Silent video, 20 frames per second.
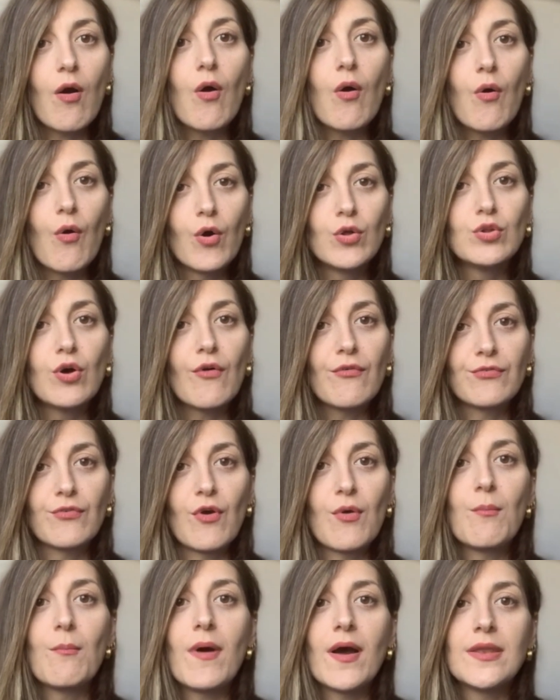all of
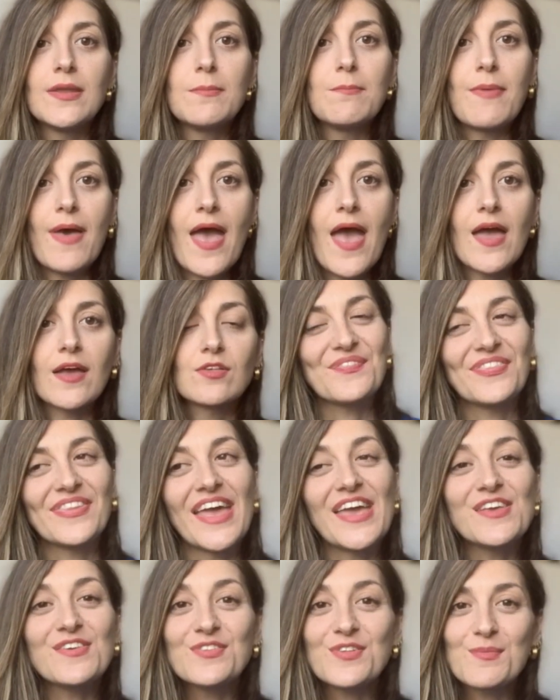your money back.
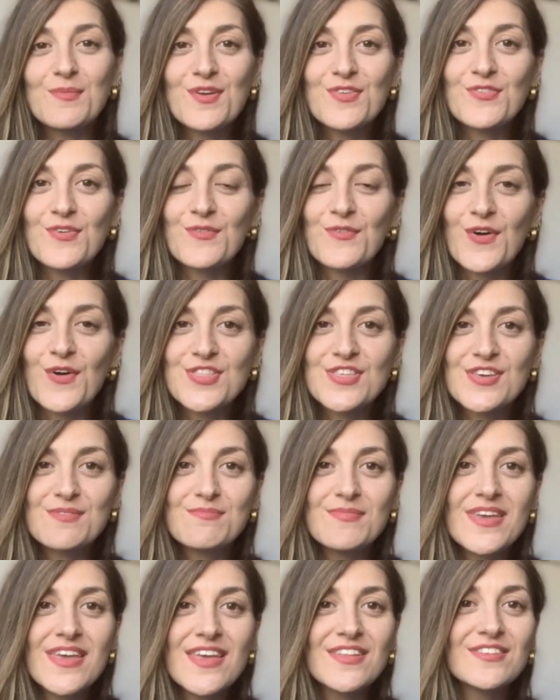Thank you so much for
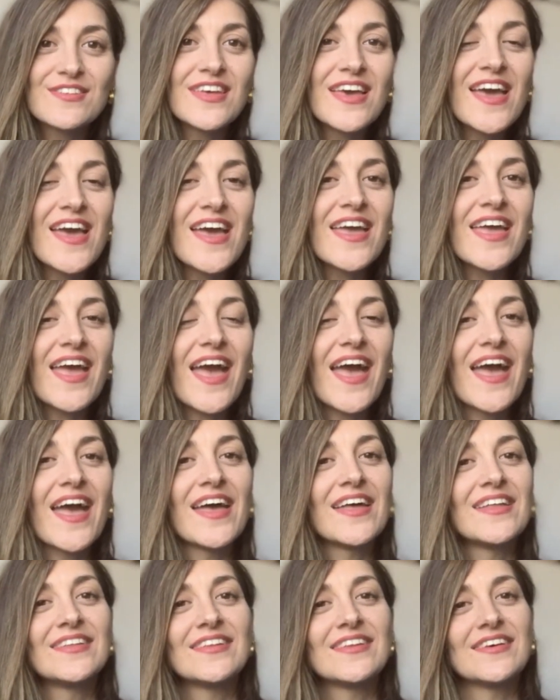watching me today,
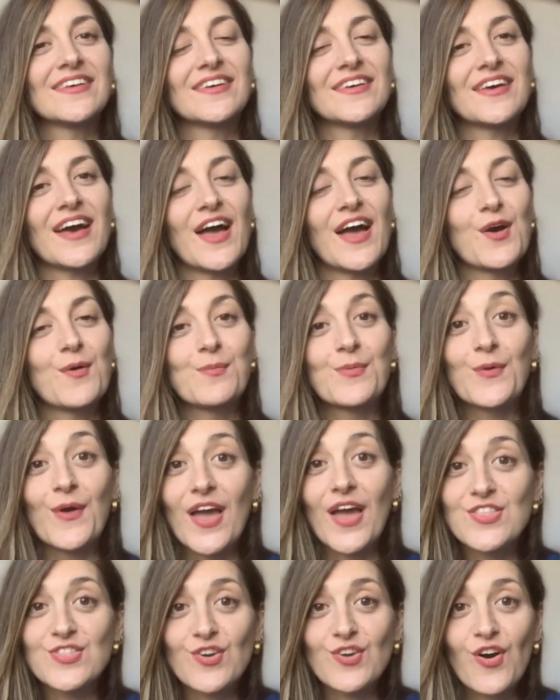and I hope you
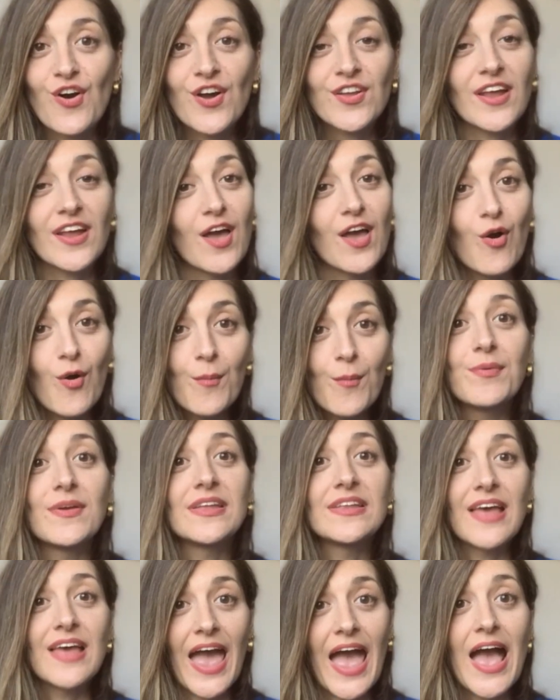enjoyed. I hope
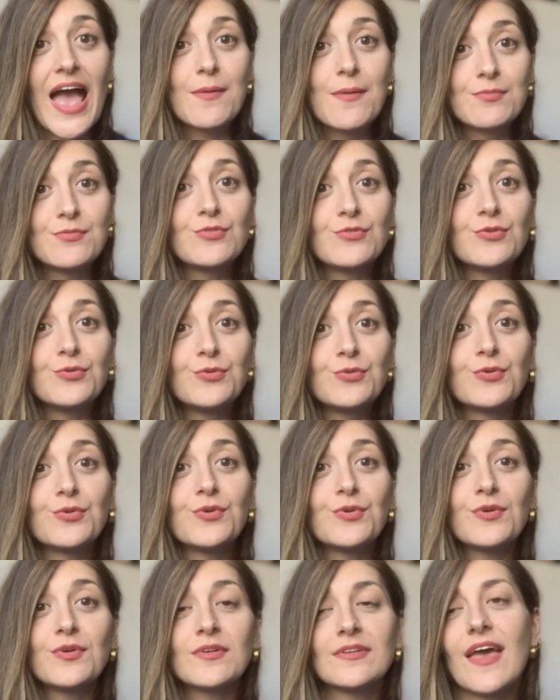it helped you.
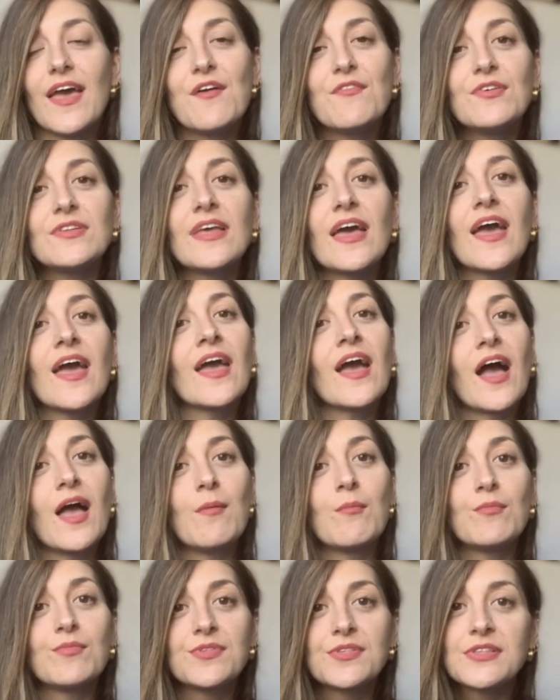Every day
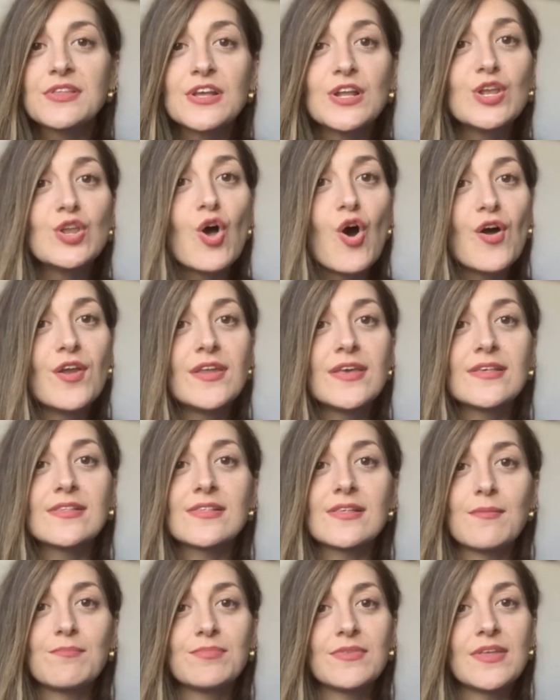I'm still
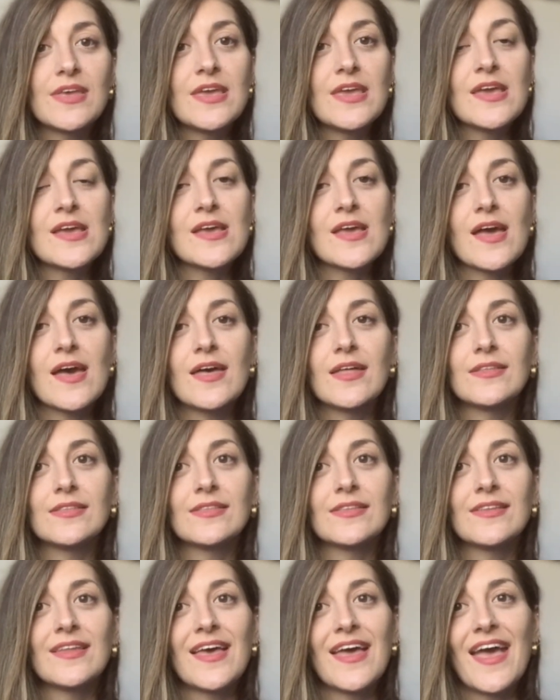learning something,
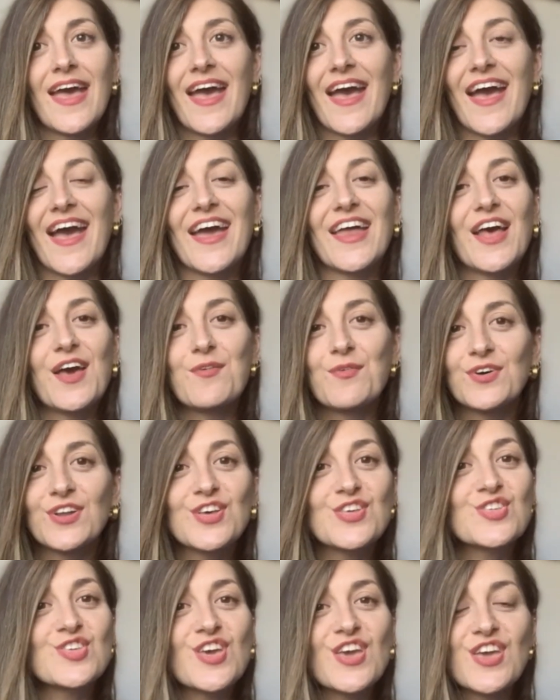and I
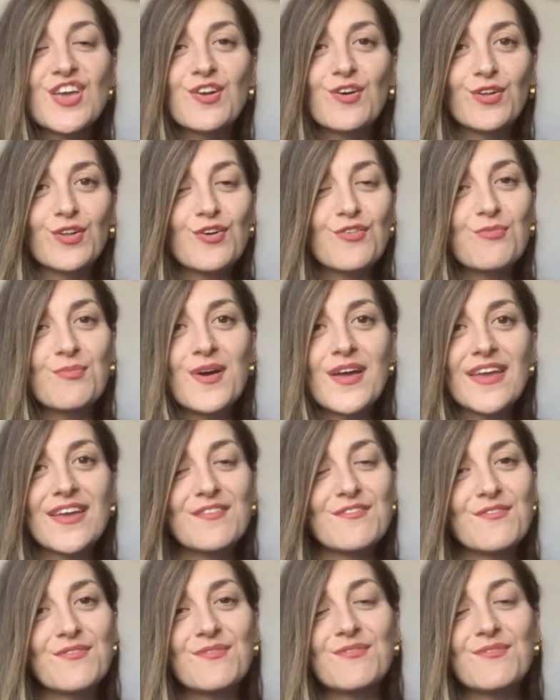want to share all of my